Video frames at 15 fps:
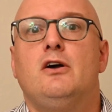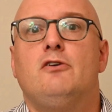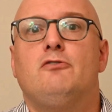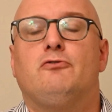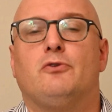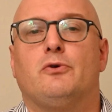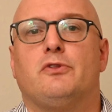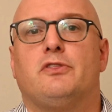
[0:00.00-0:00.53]

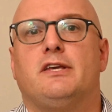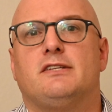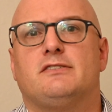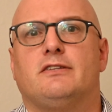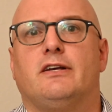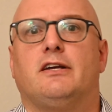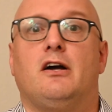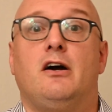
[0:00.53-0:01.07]
for
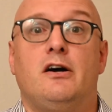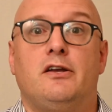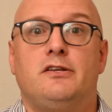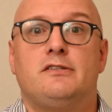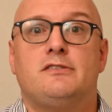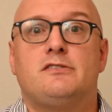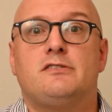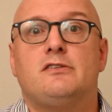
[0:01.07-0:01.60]
things like
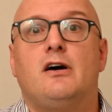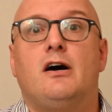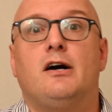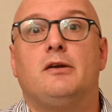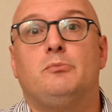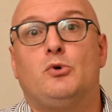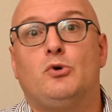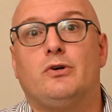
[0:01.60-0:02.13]
audits,
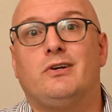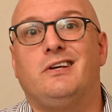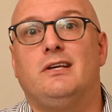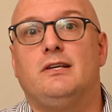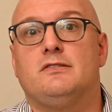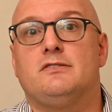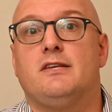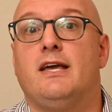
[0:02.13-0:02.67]

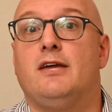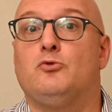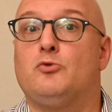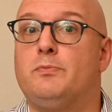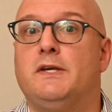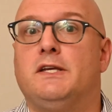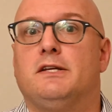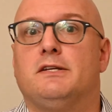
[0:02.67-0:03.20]
onboardings, and
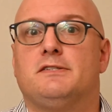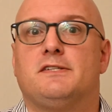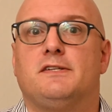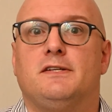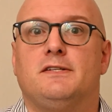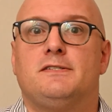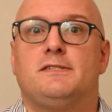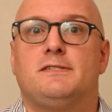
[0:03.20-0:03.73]
repeat
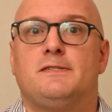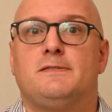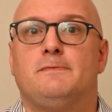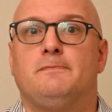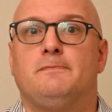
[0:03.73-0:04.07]
incidents.